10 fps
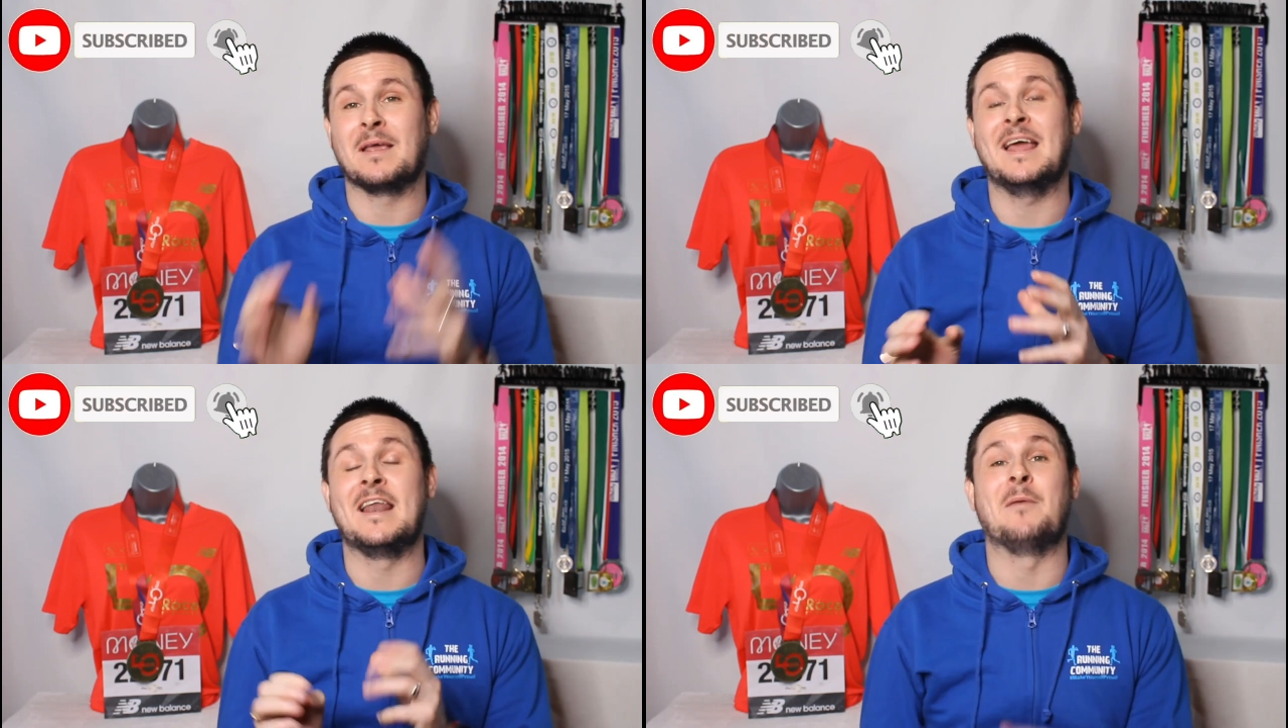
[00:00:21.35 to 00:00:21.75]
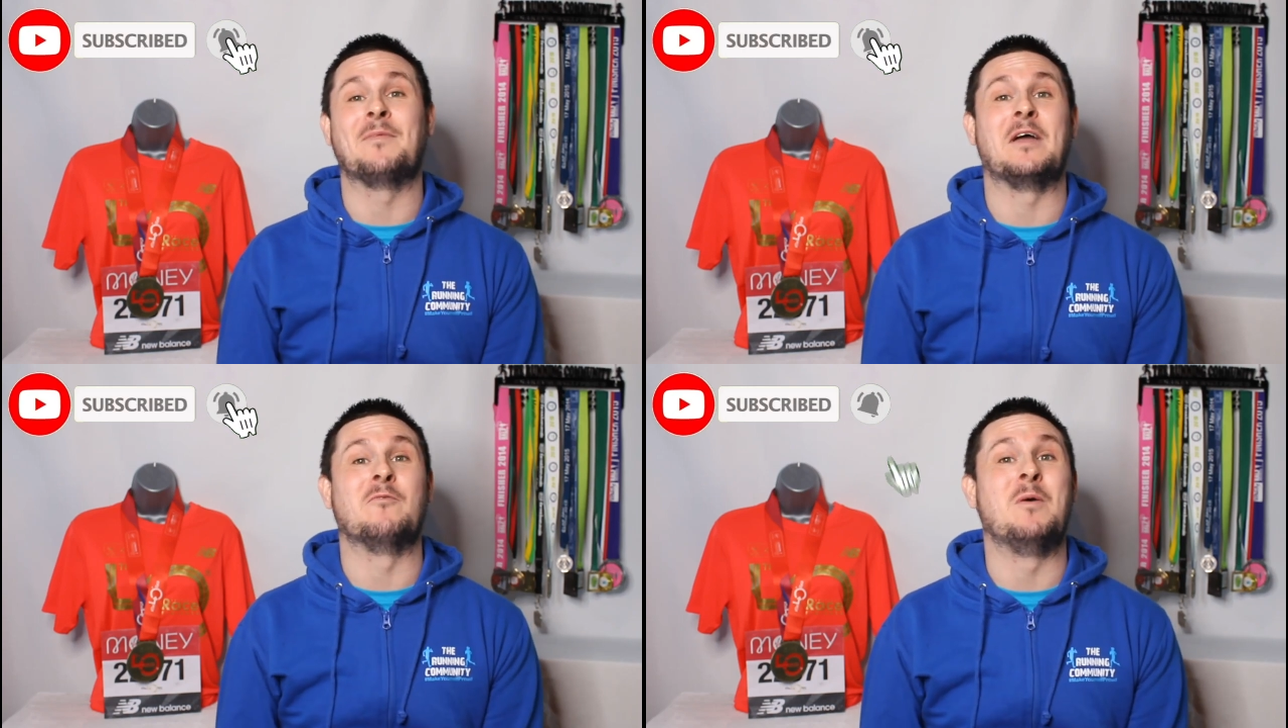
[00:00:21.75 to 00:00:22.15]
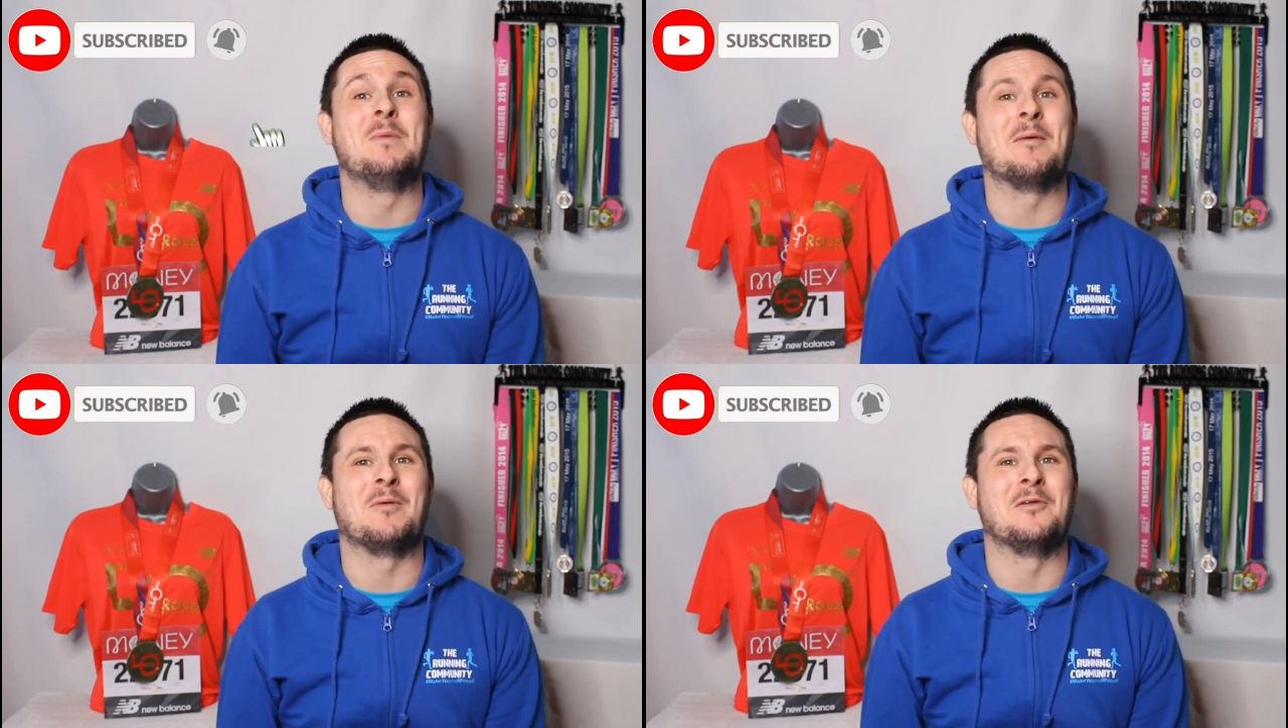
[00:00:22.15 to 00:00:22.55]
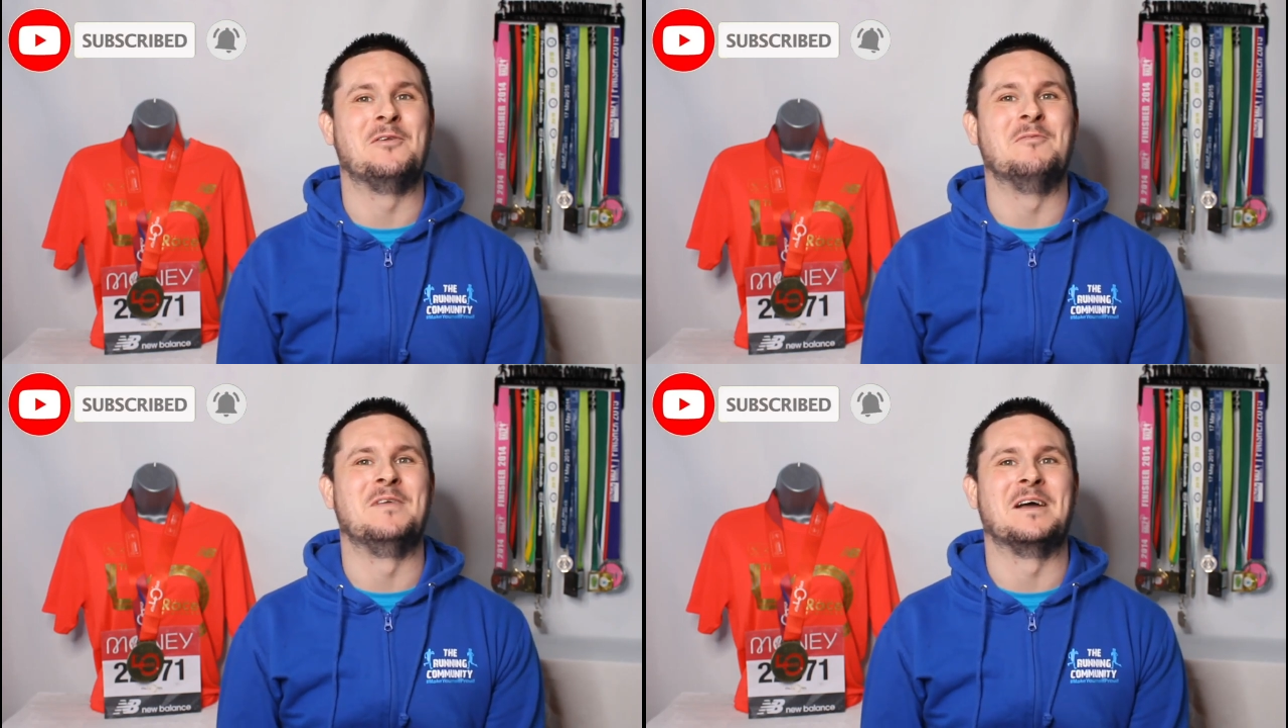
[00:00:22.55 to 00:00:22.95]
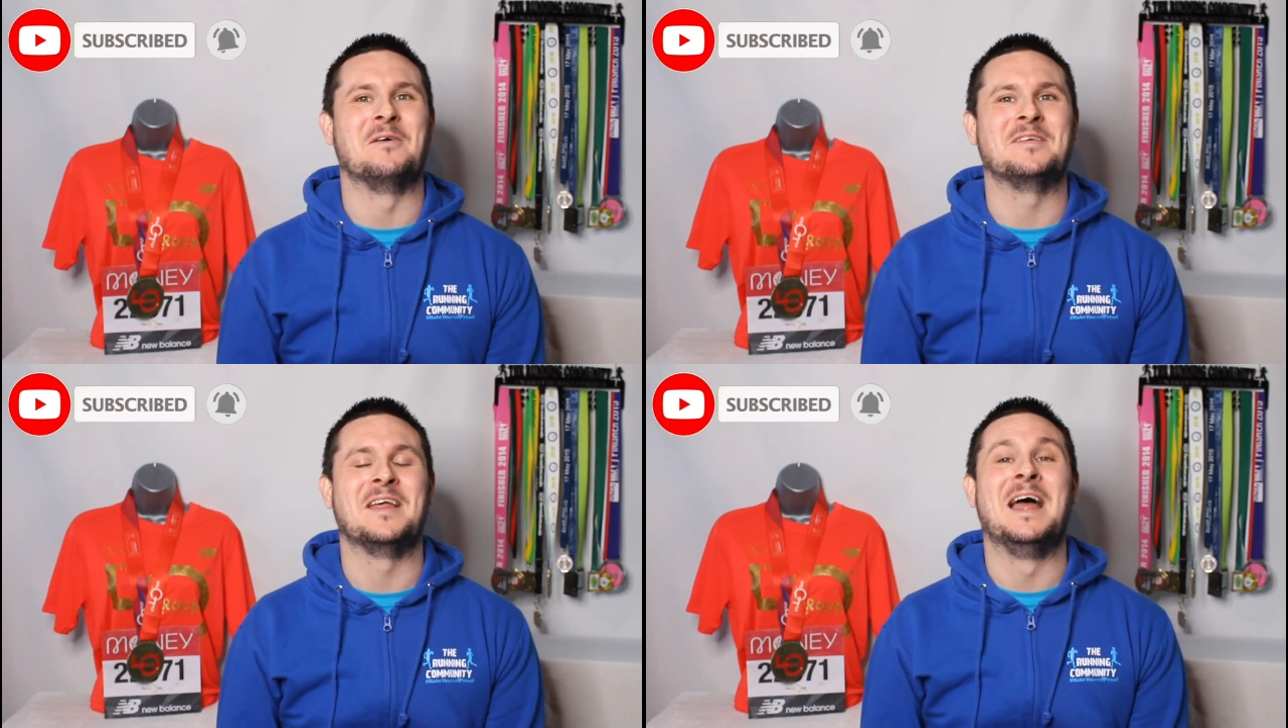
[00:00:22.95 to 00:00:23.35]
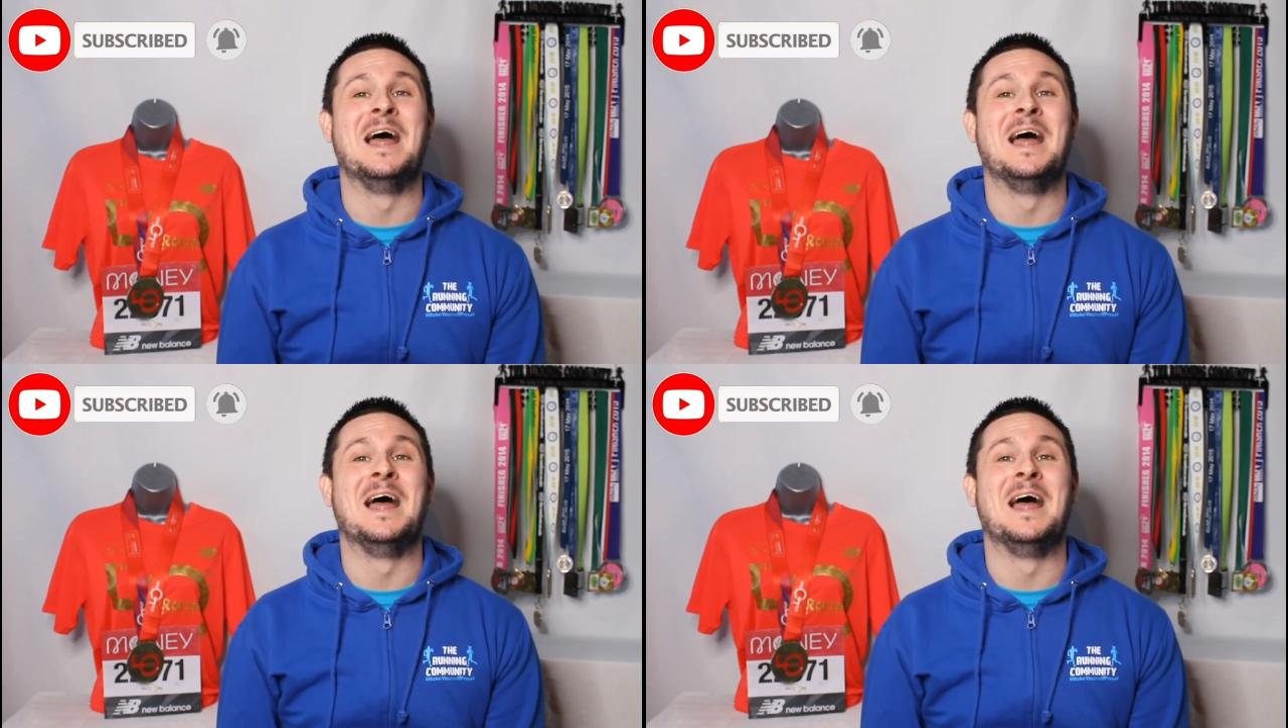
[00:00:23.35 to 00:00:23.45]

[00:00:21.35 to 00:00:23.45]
get an update of when we upload new videos.